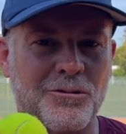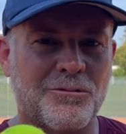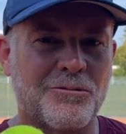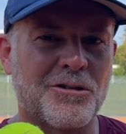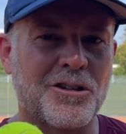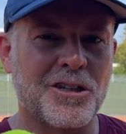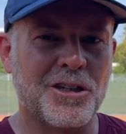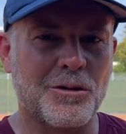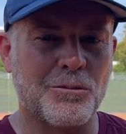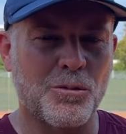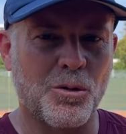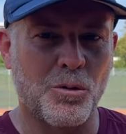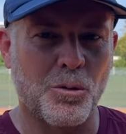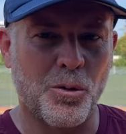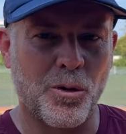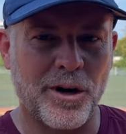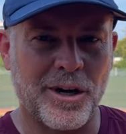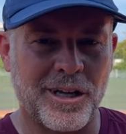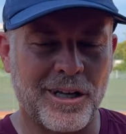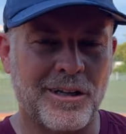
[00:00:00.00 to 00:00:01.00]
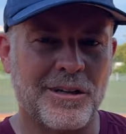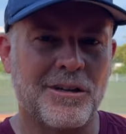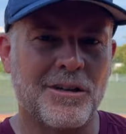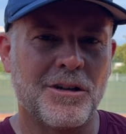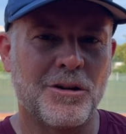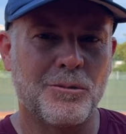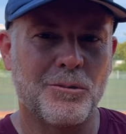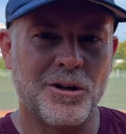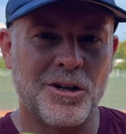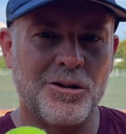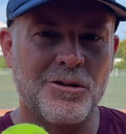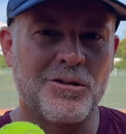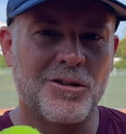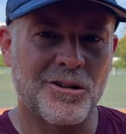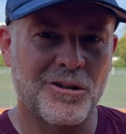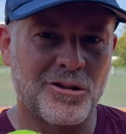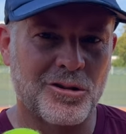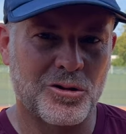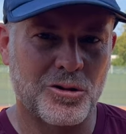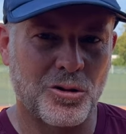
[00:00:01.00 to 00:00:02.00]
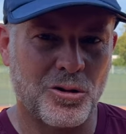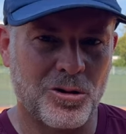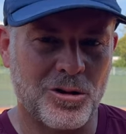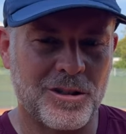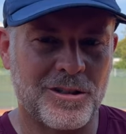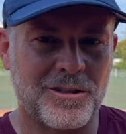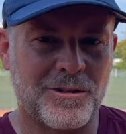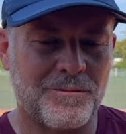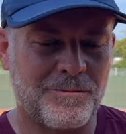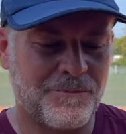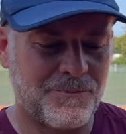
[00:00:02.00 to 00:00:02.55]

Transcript: really rewarding when you can control it.